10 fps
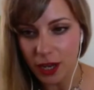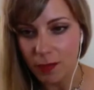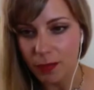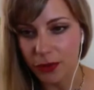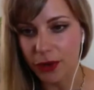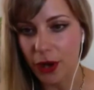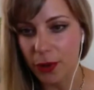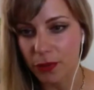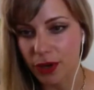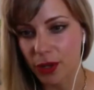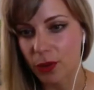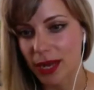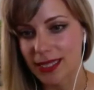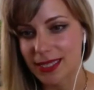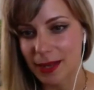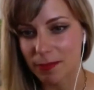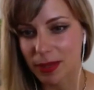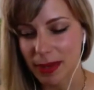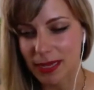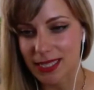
but no real way to implement